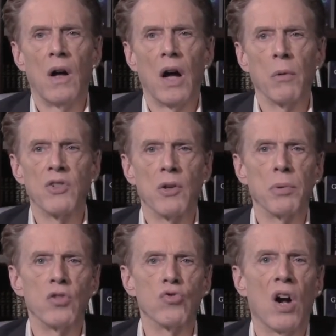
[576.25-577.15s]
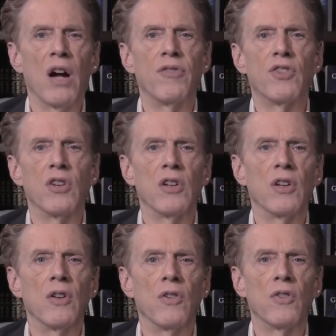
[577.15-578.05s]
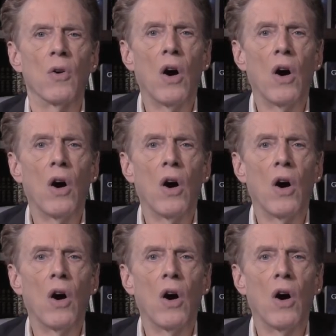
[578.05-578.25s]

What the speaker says: I would simply drive to his